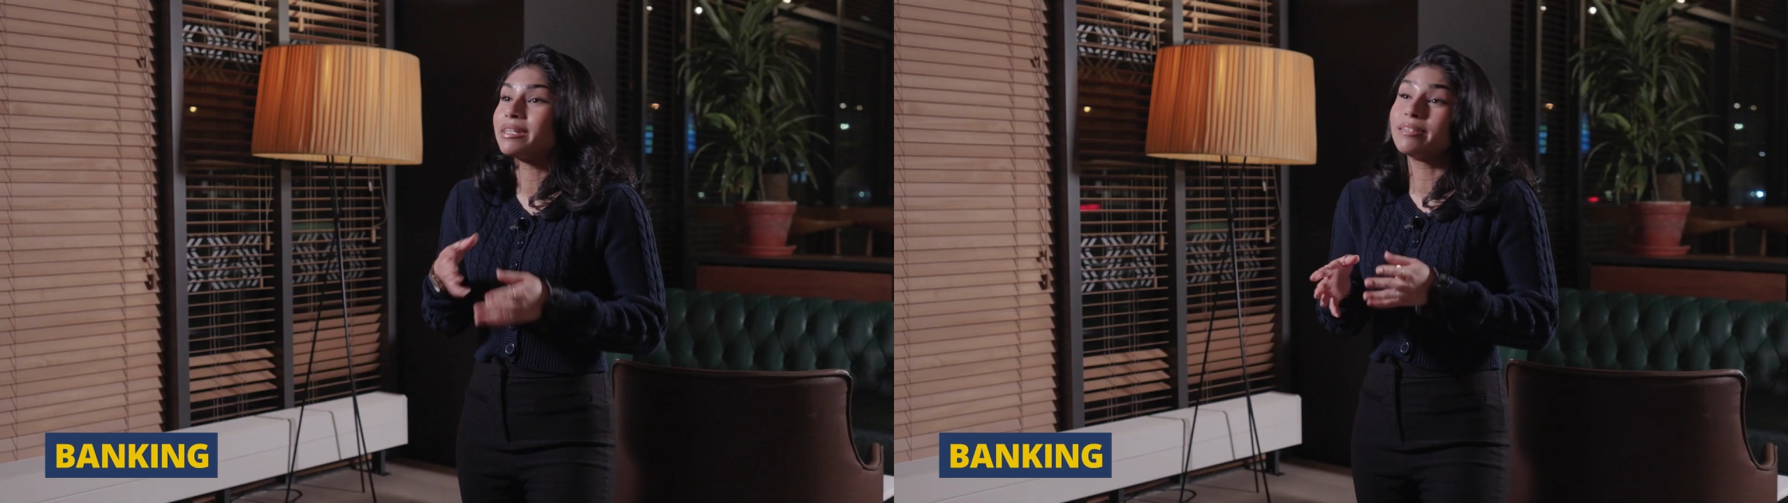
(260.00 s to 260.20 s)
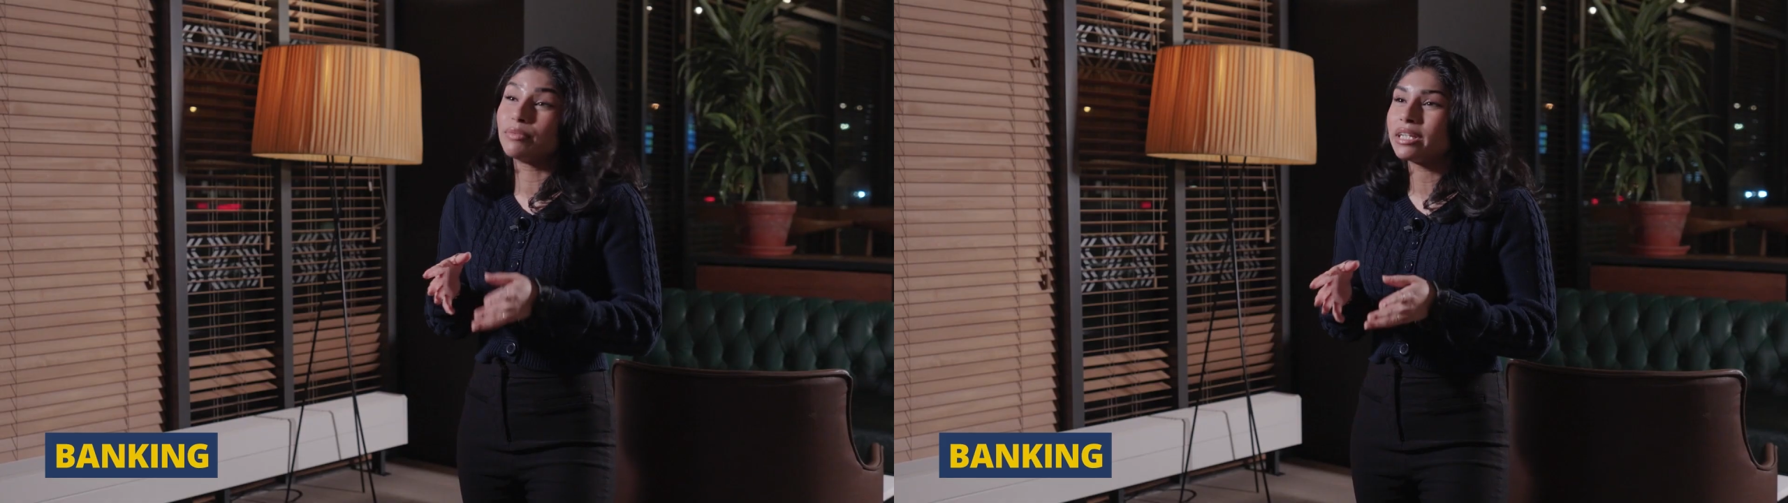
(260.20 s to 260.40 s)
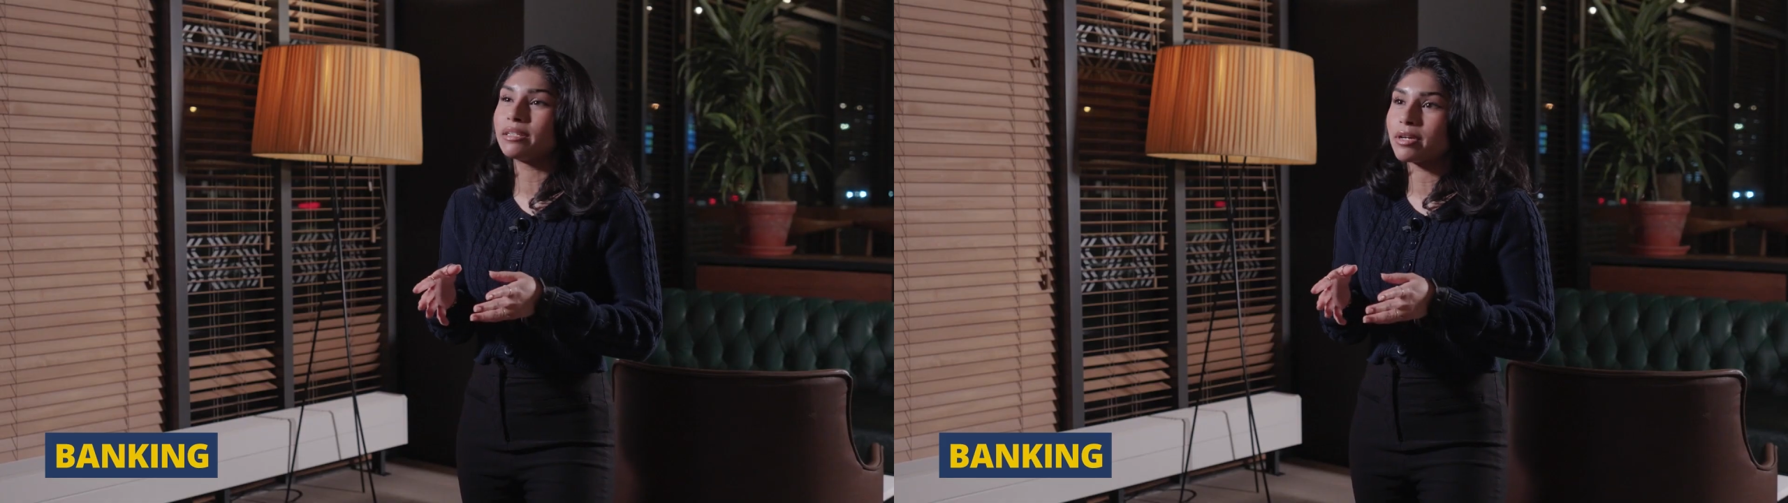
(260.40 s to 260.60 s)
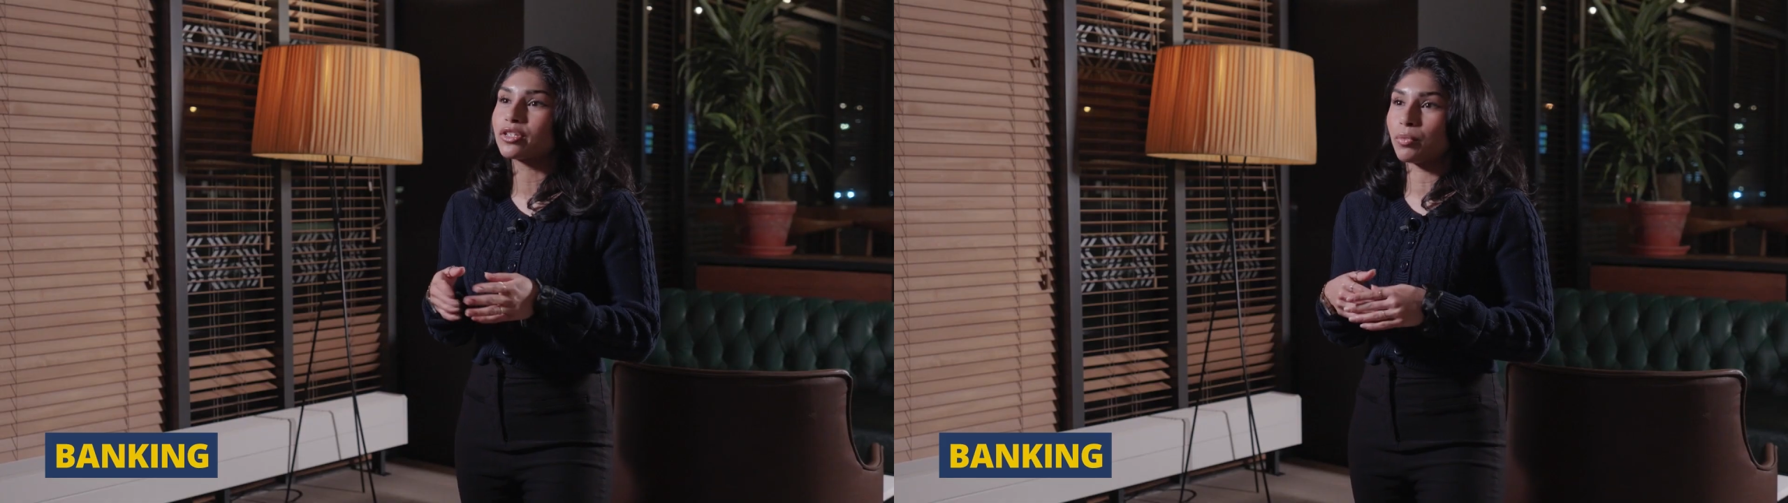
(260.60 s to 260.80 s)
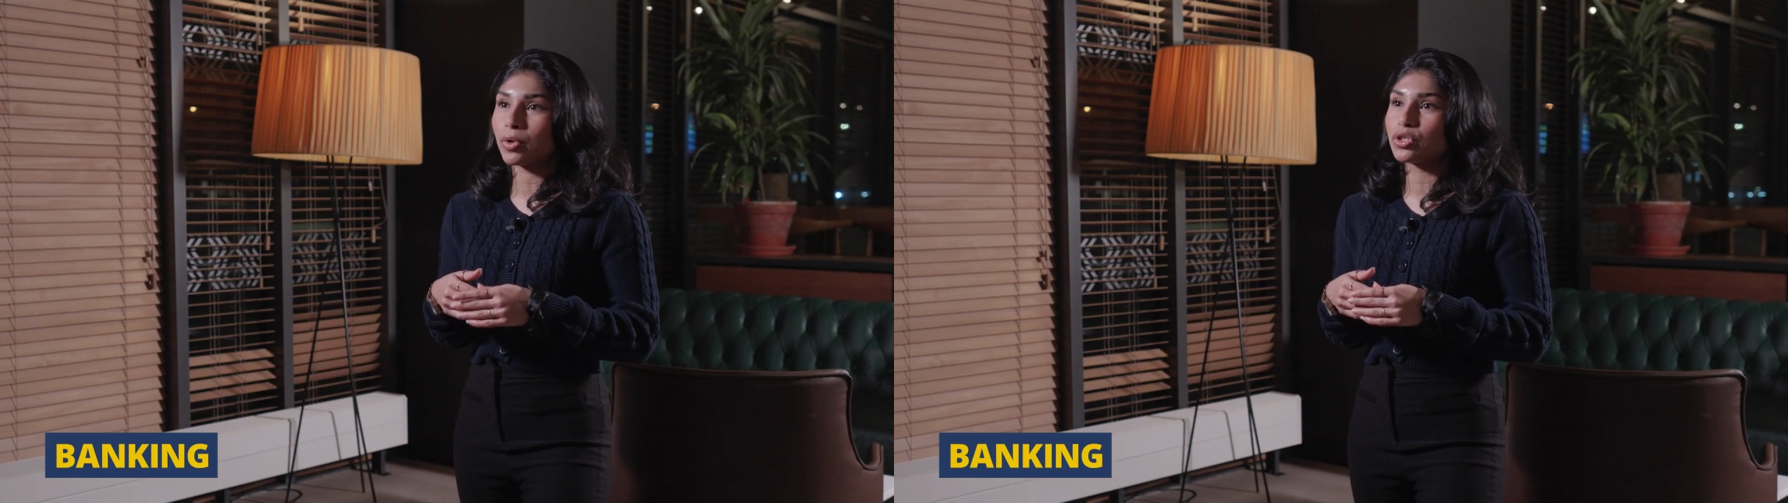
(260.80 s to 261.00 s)
it really
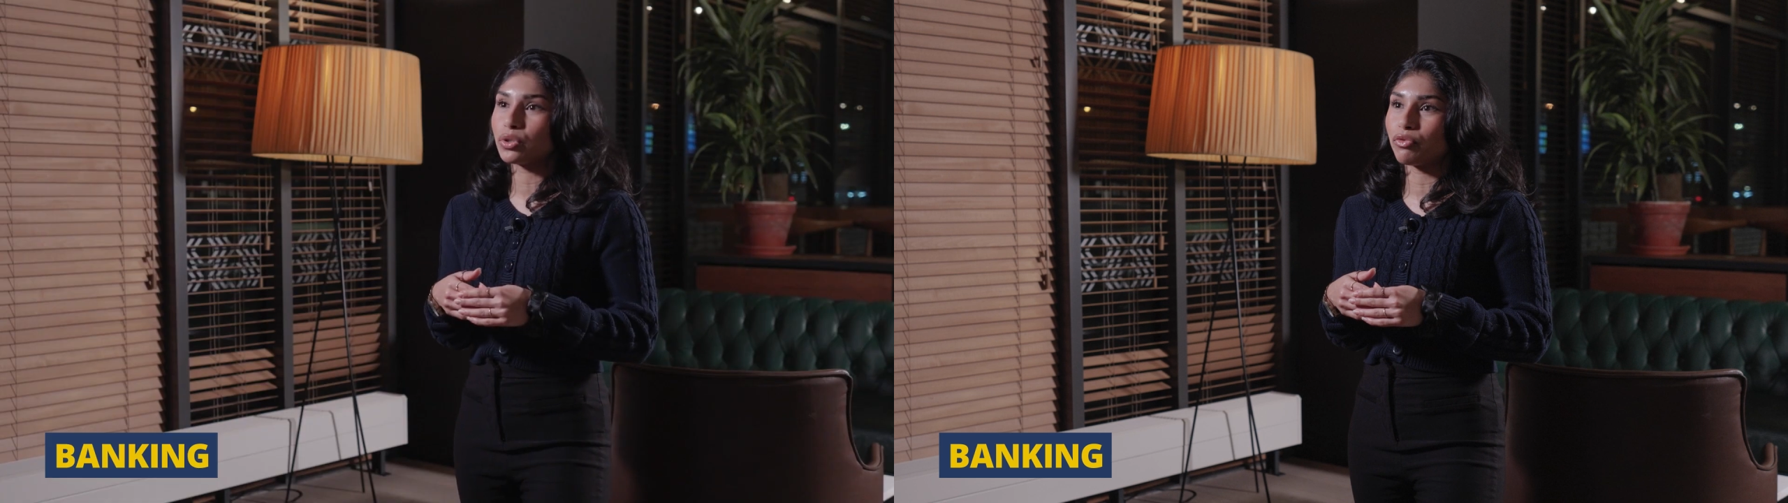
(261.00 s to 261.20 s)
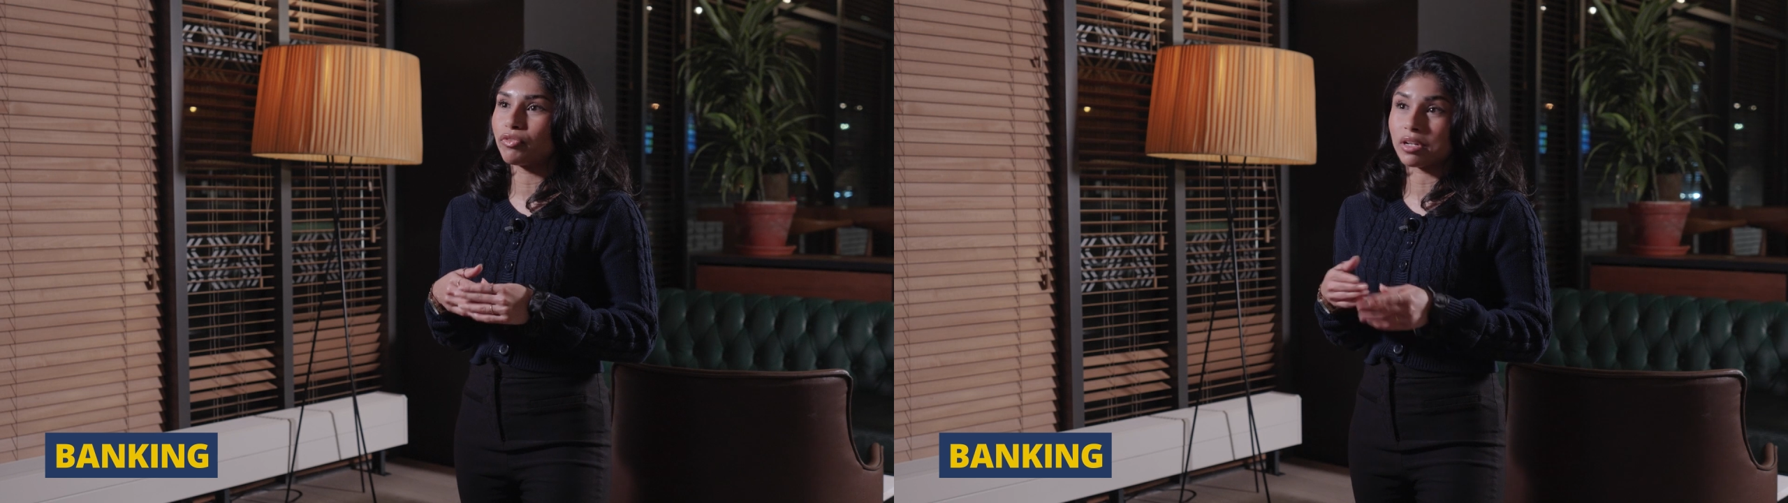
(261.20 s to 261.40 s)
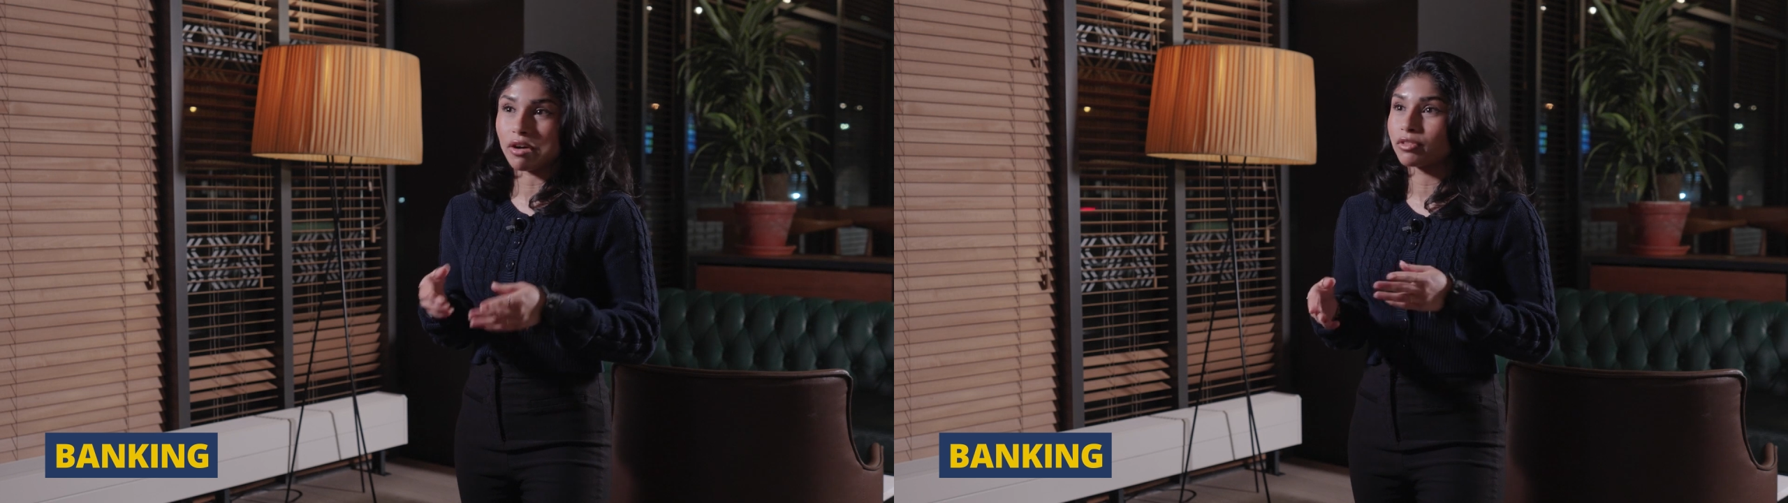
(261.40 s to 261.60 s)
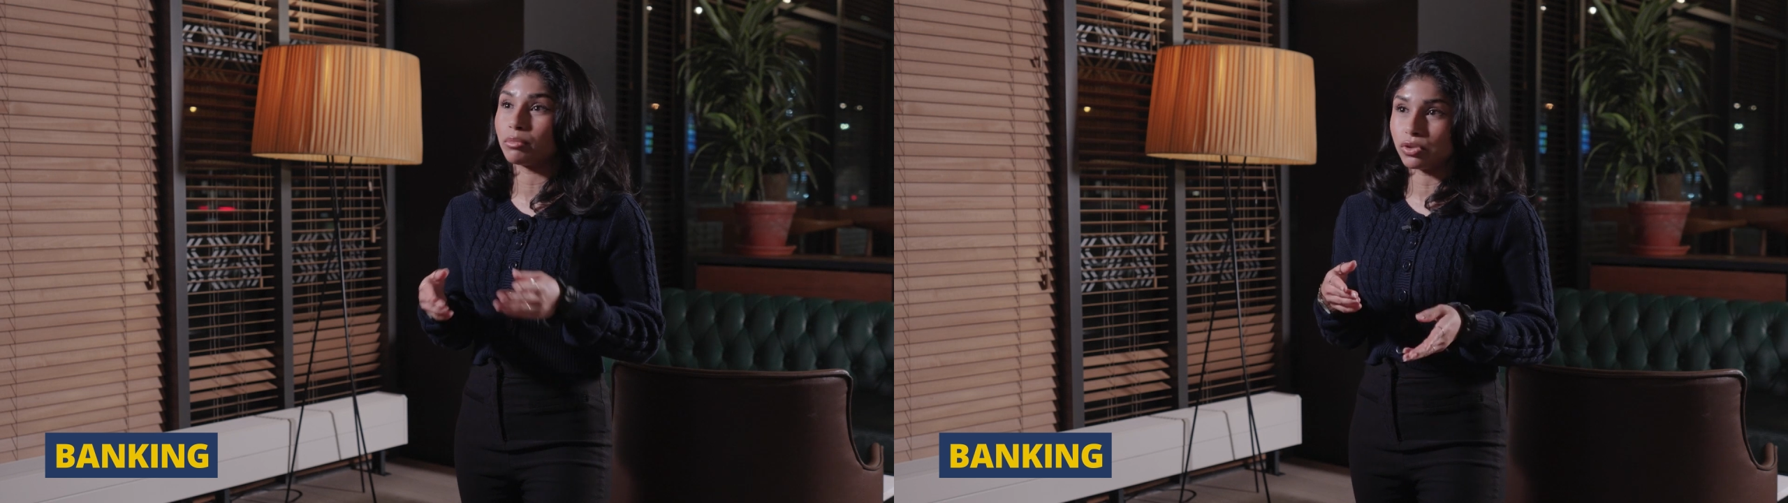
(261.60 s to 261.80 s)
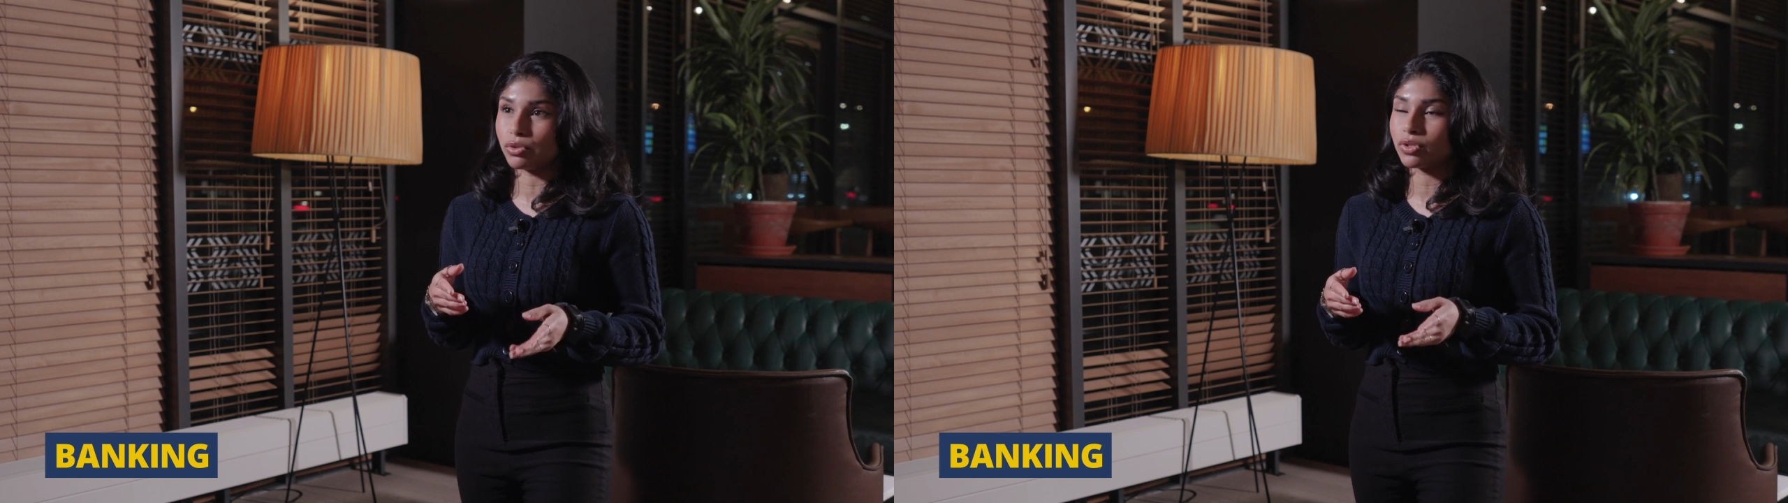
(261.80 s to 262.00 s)
depends on what you feel
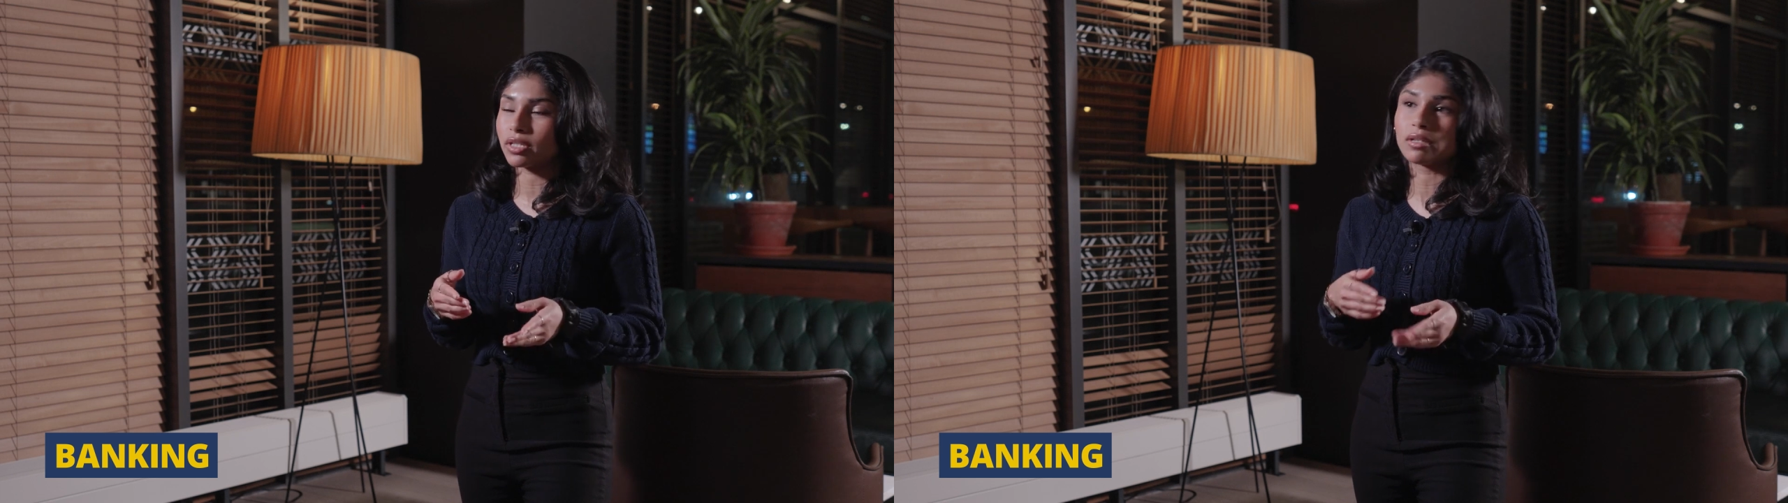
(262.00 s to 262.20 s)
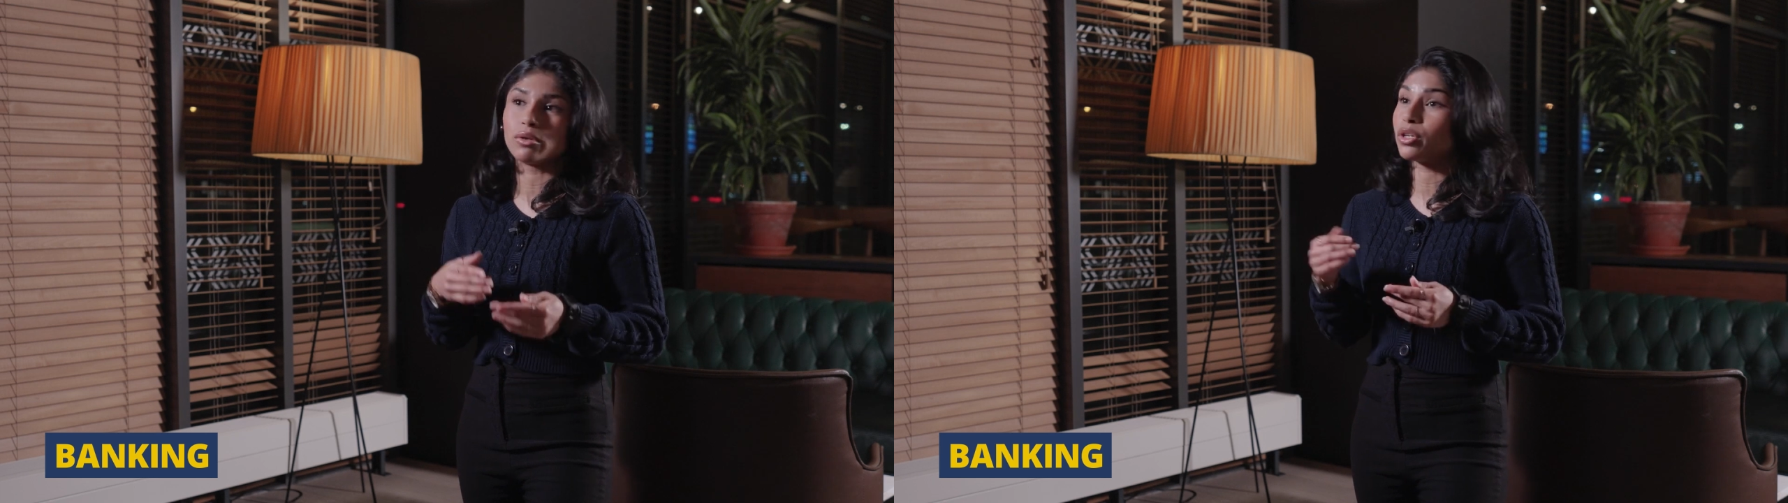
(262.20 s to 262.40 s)
comfortable using.